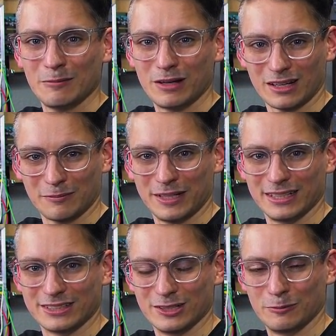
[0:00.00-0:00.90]
plugin
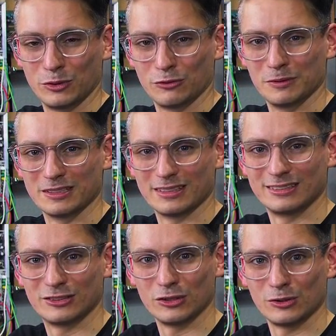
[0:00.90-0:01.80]
manager improvements in
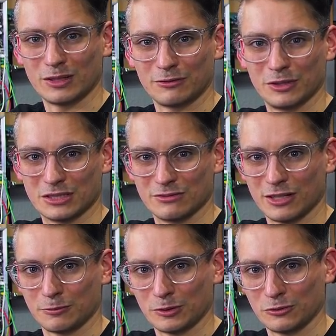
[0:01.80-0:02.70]
Studio One version
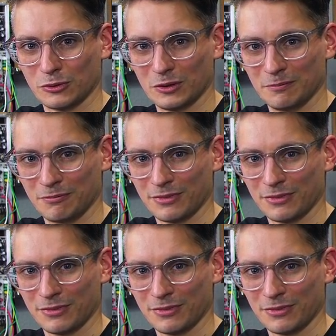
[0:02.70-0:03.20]
five point four.